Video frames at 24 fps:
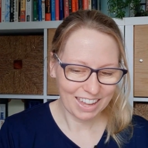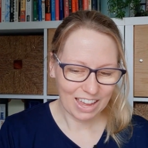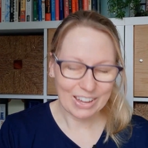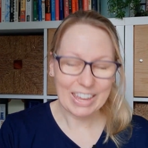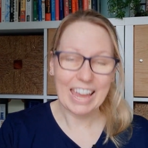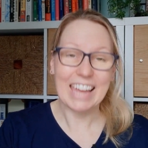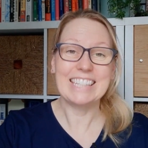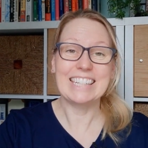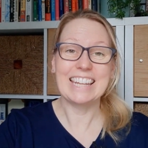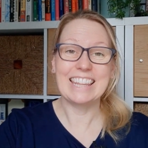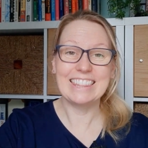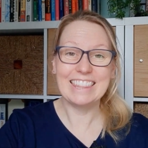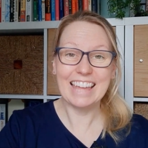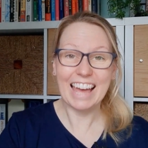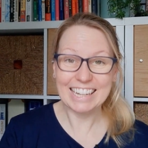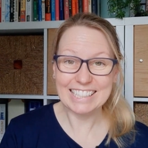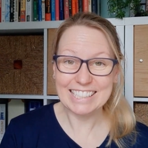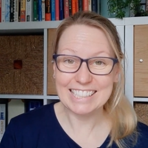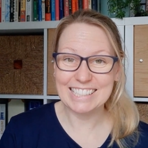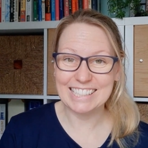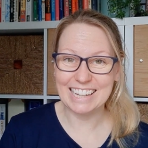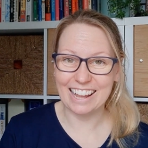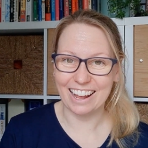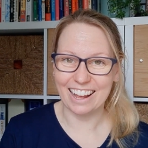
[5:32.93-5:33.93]
Okay, so
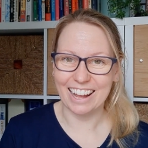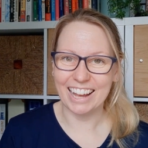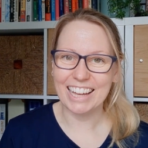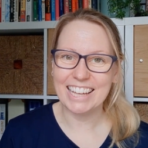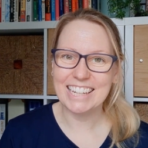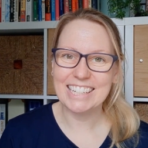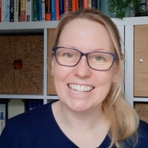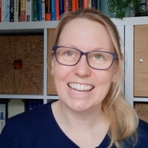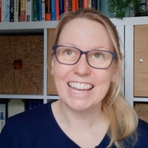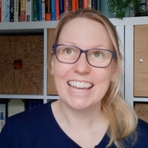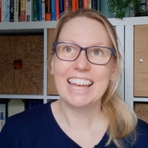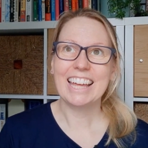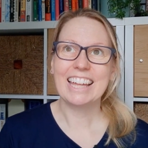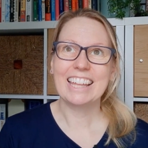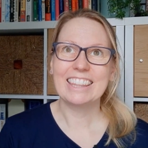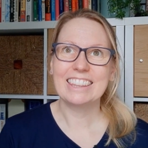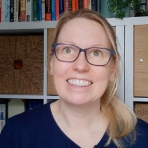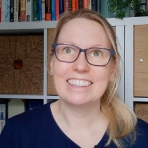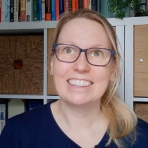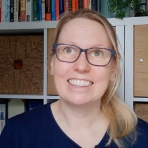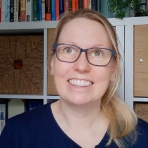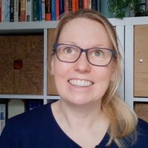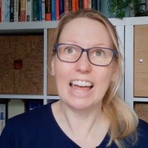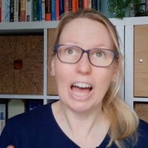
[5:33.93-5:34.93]
that aside,
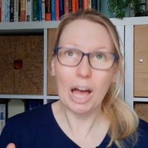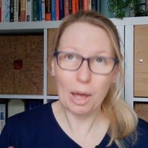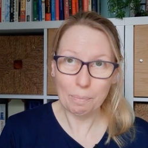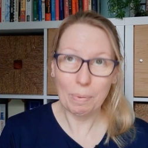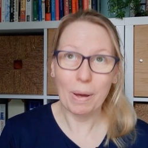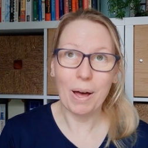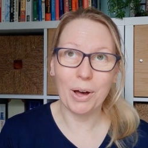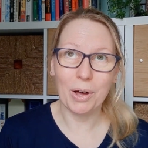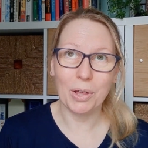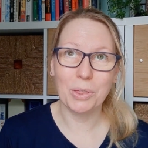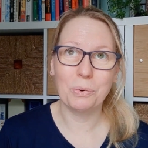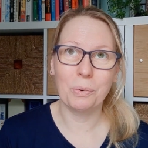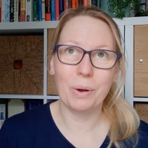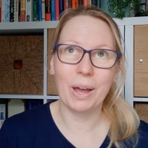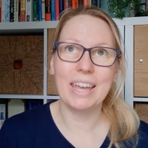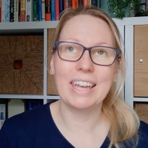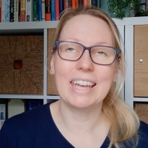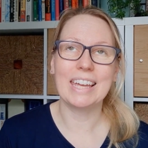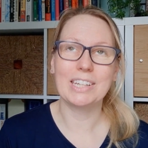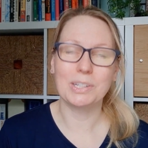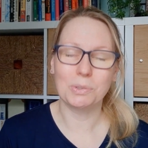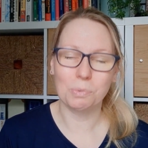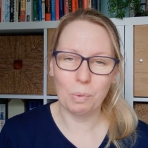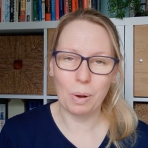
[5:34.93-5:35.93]
that pathway
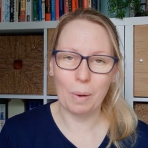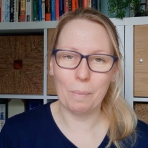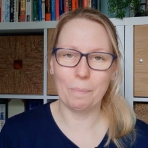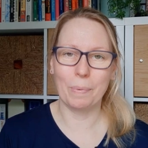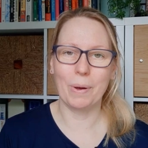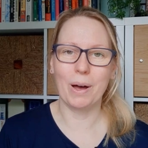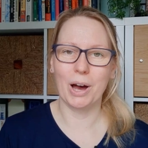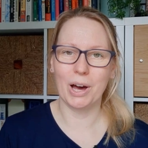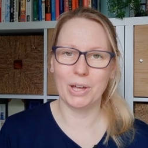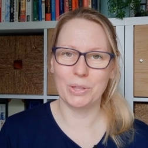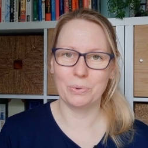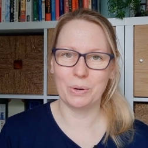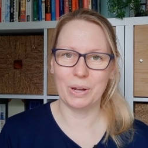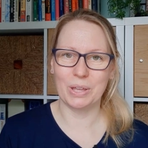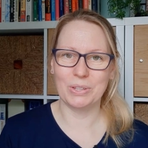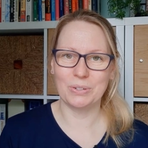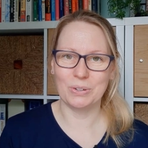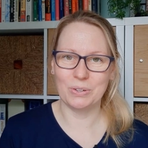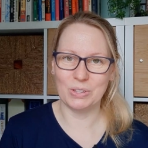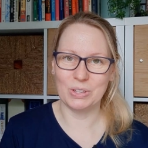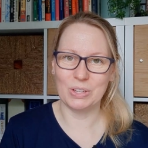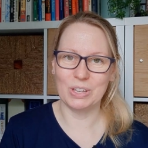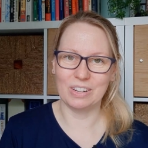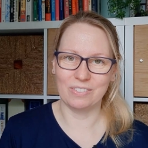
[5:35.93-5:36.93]
is one pathway
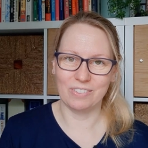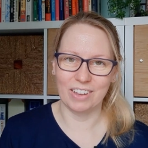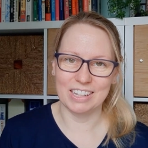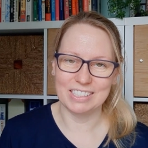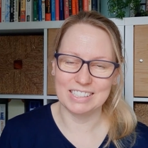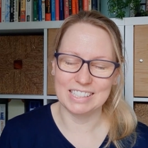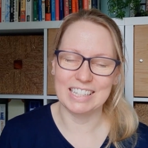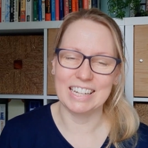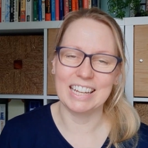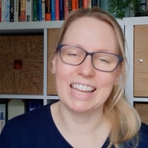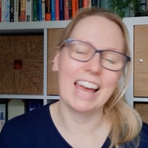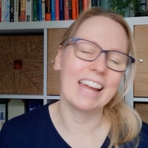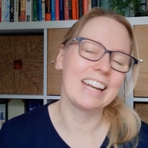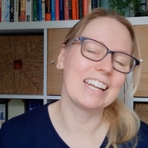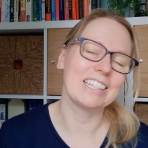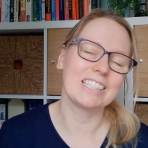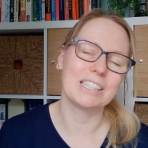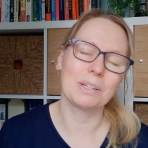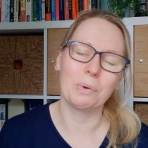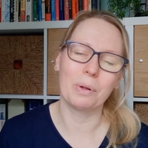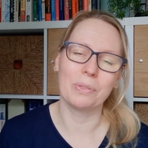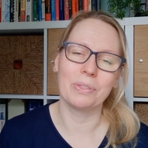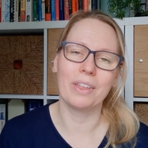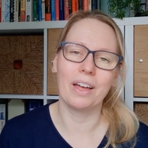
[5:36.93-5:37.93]
through the university, and
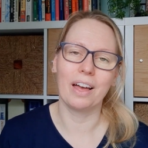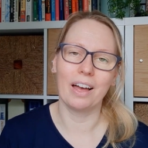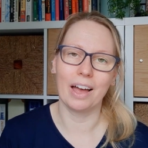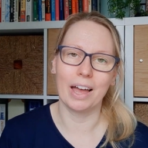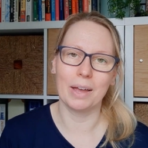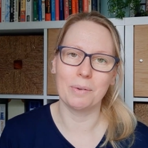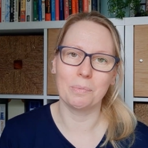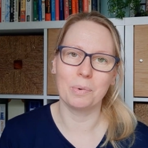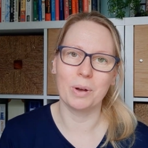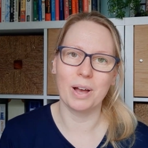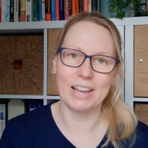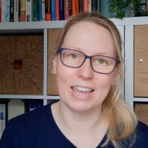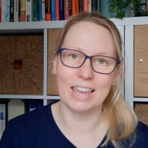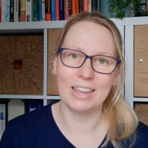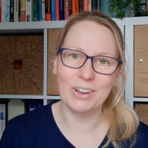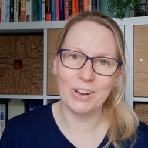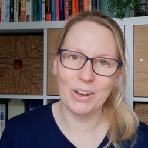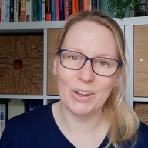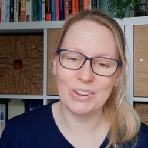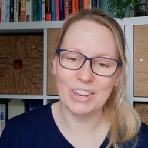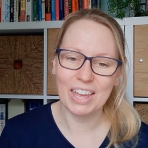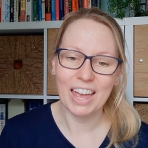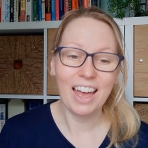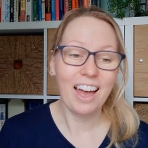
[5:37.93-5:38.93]
it's the one that I'm working
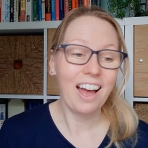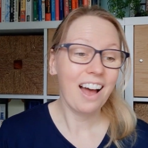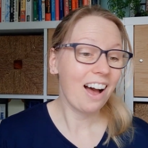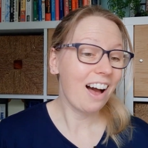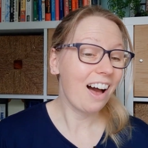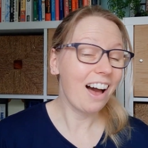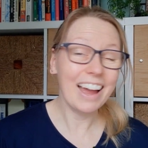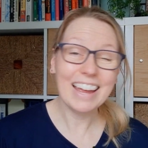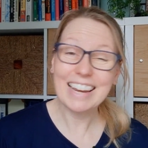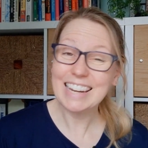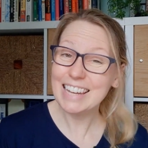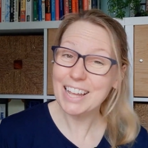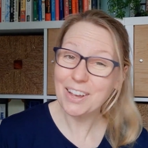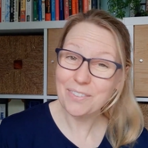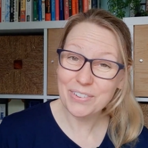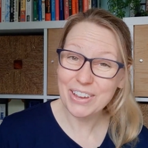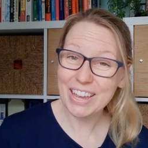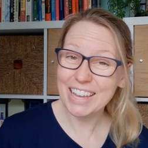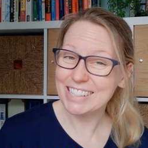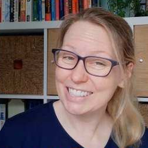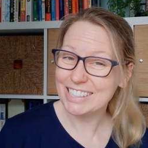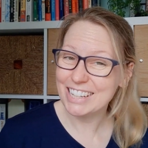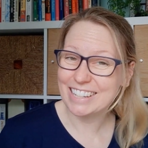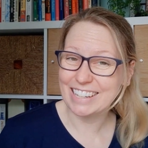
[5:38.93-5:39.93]
on. I love
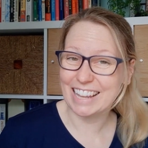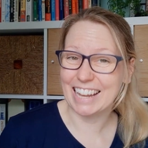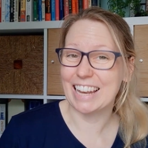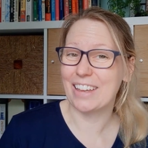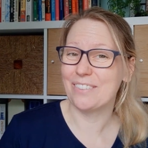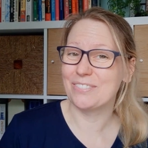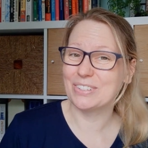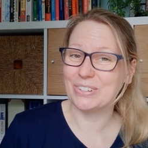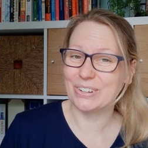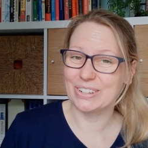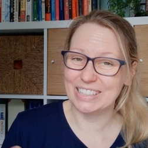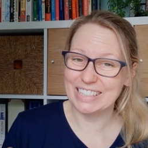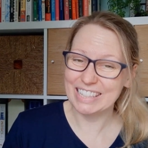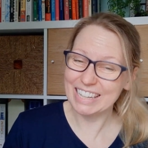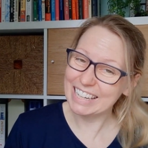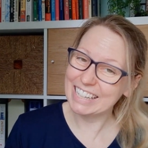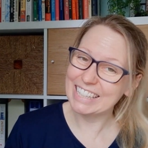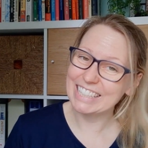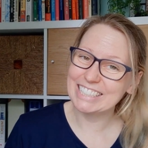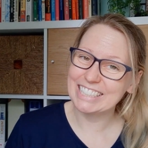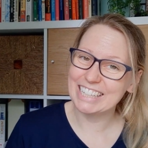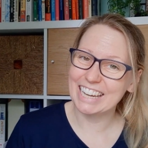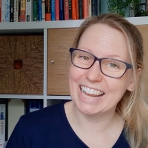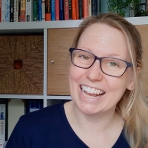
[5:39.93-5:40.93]
it because I love doing
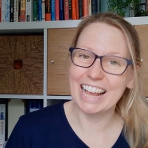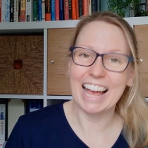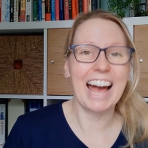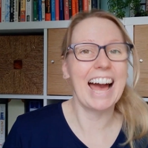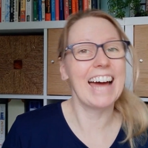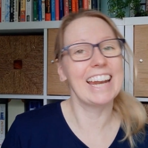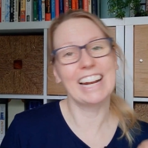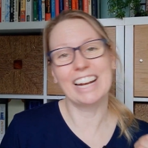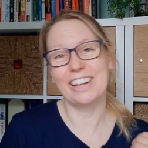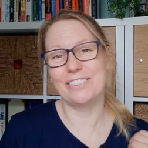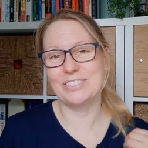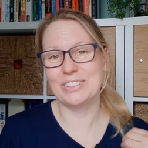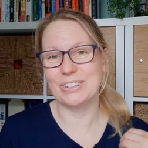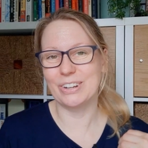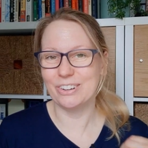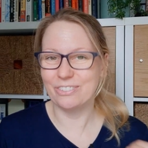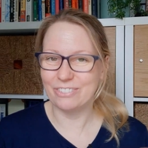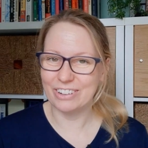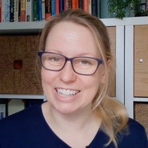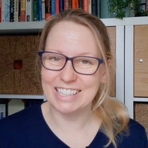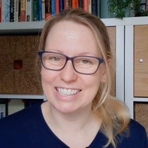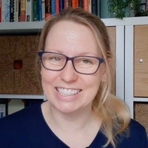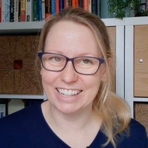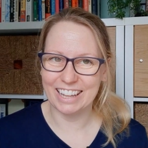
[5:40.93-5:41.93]
teaching and I love
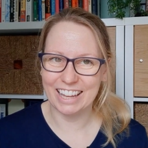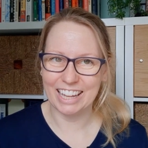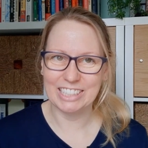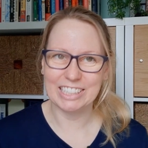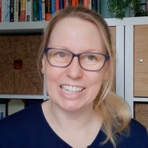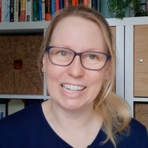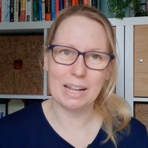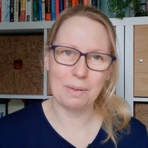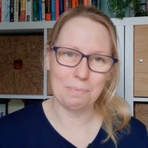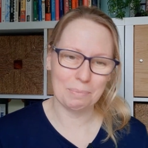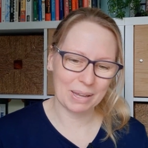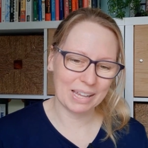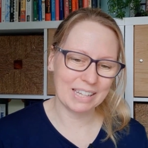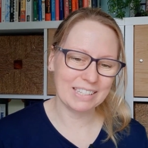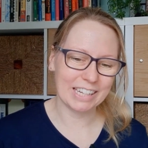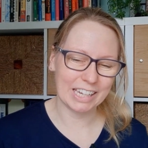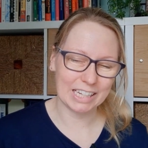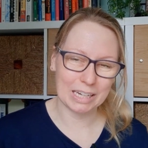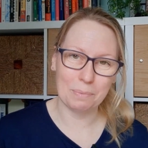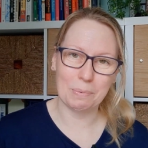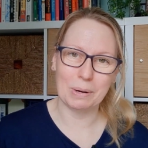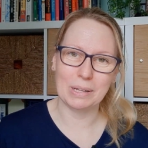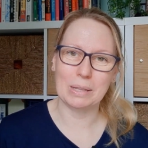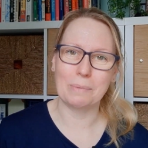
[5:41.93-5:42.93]
doing research, and it means
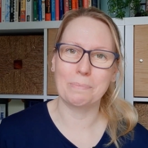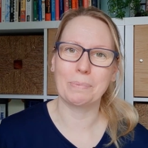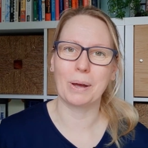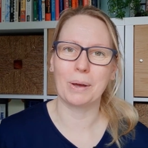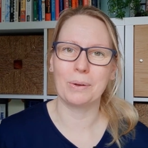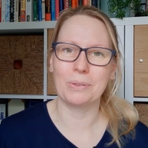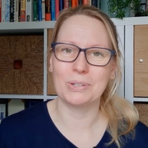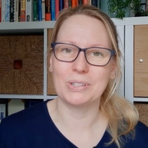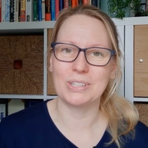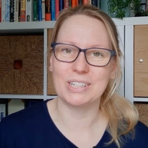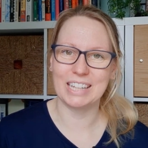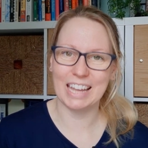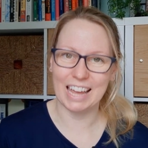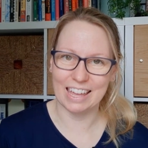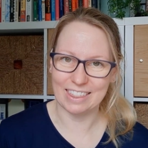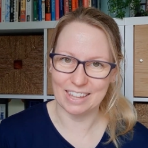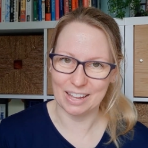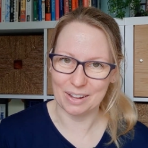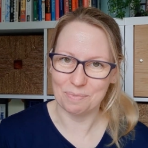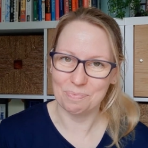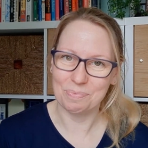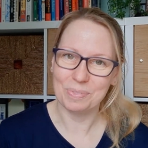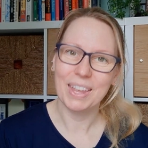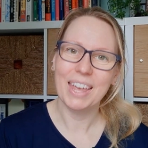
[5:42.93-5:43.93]
I can bring them both
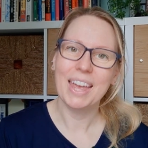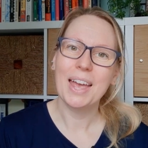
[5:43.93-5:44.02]
together.